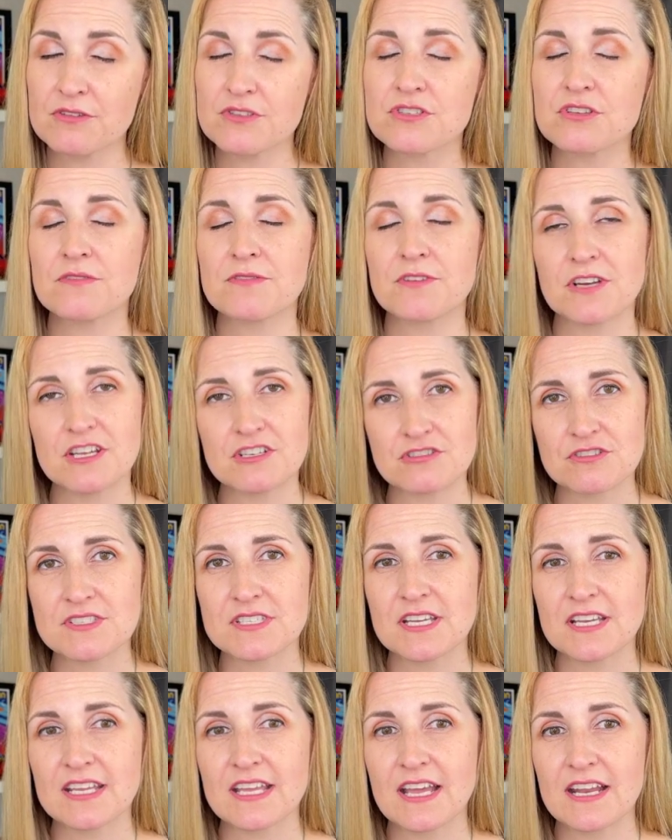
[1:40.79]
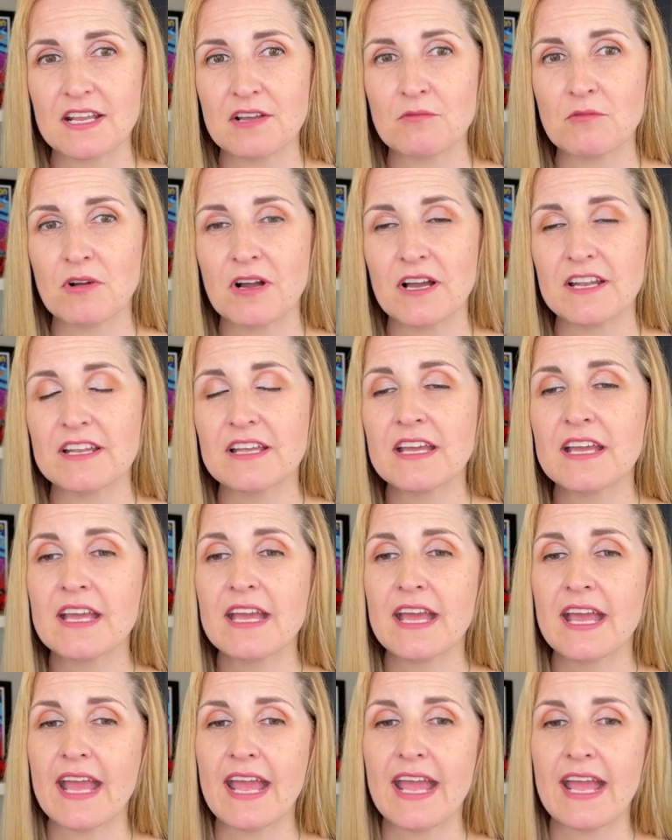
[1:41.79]
So if you're interested in getting one
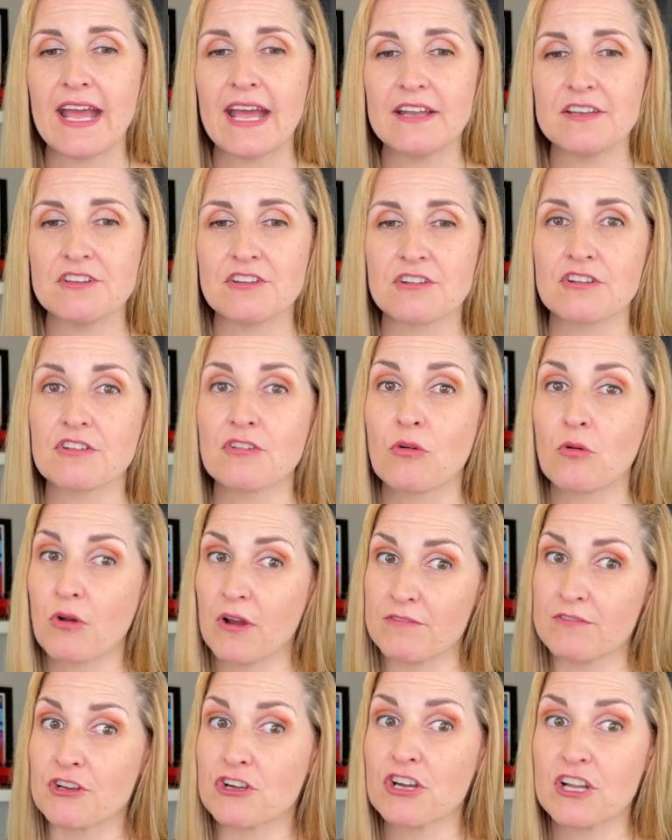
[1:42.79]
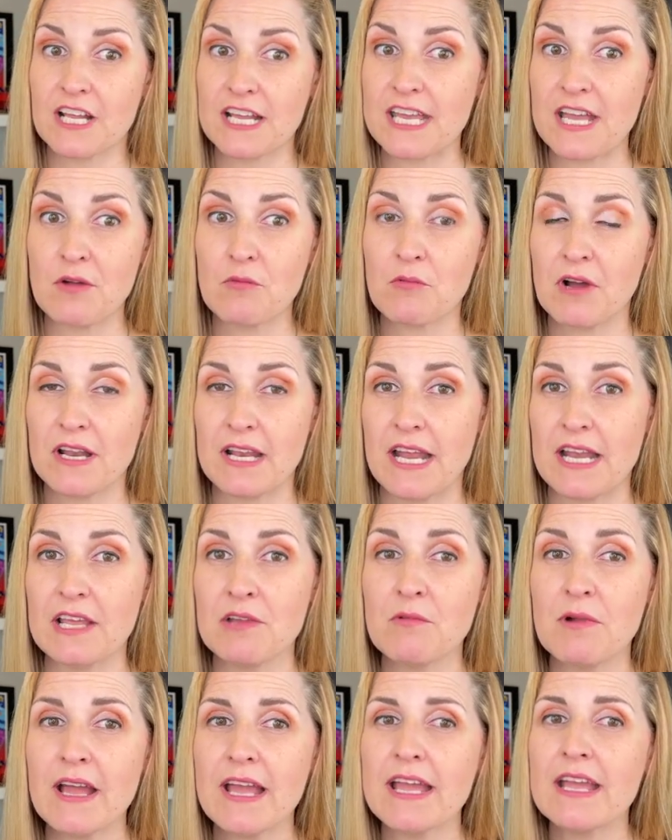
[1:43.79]
or if you're going to get one
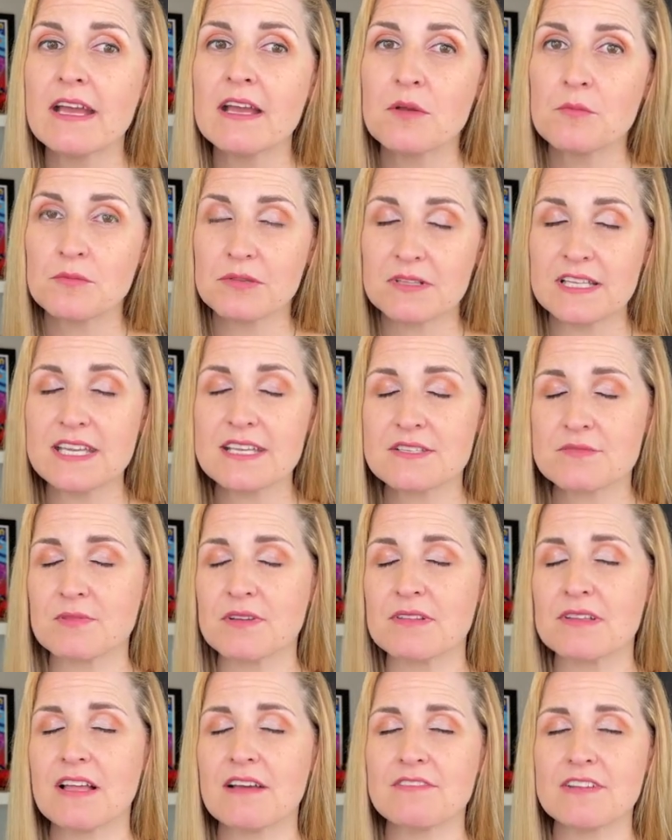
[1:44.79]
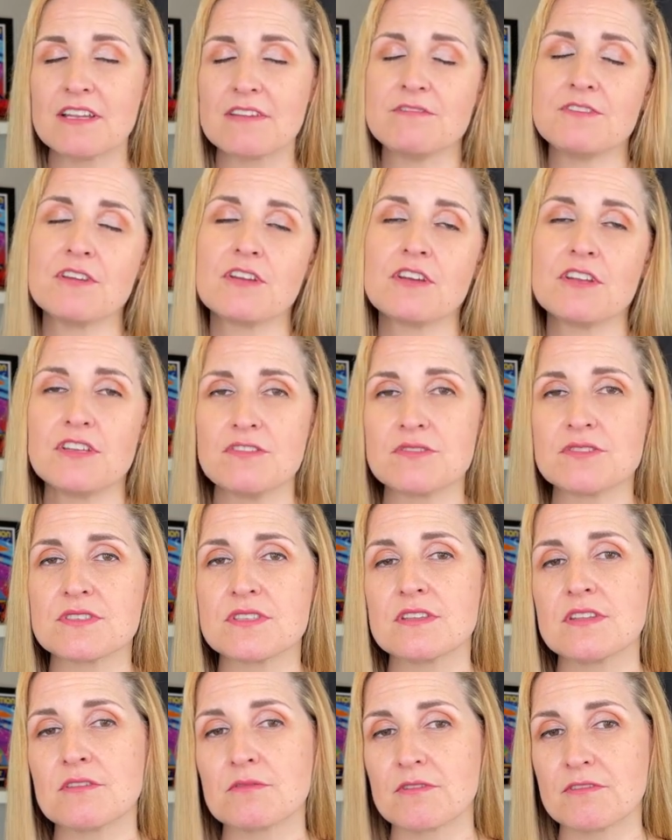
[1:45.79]
anyway, please, we'd love it if you could use
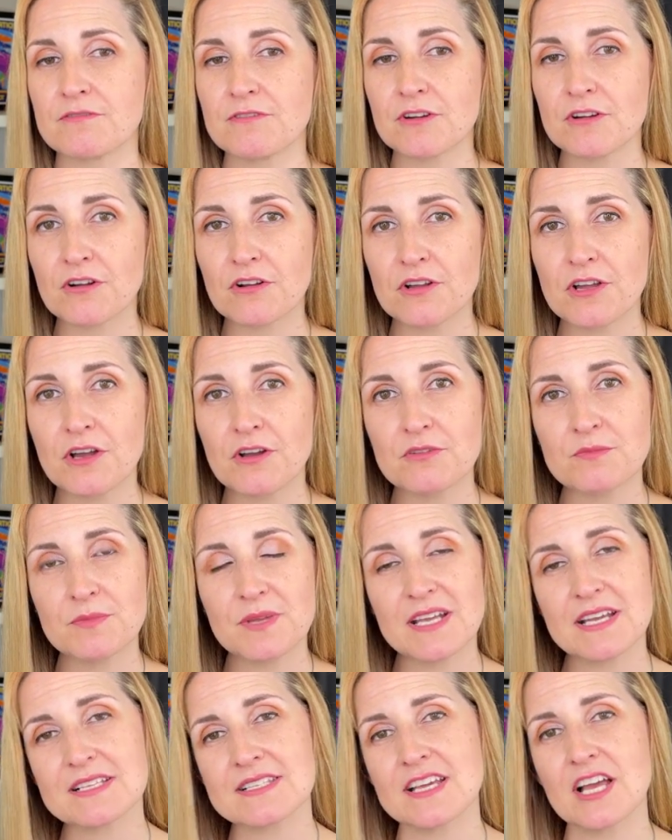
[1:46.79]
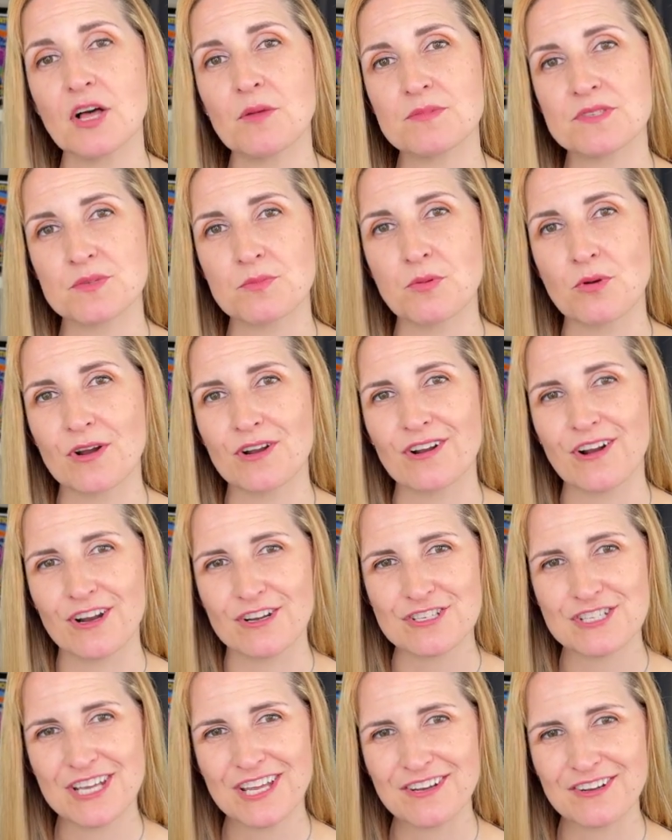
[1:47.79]
the referral code because it helps support our
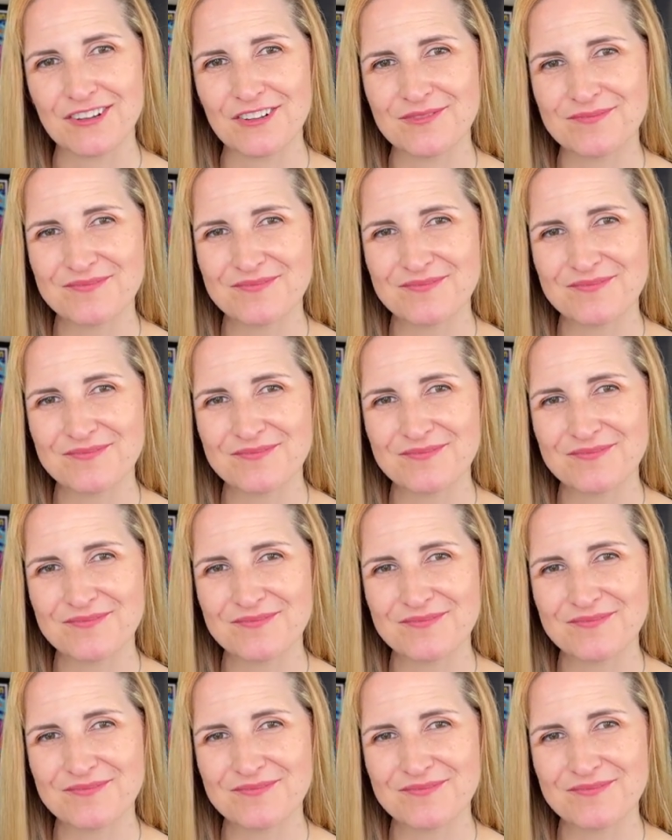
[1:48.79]
channel.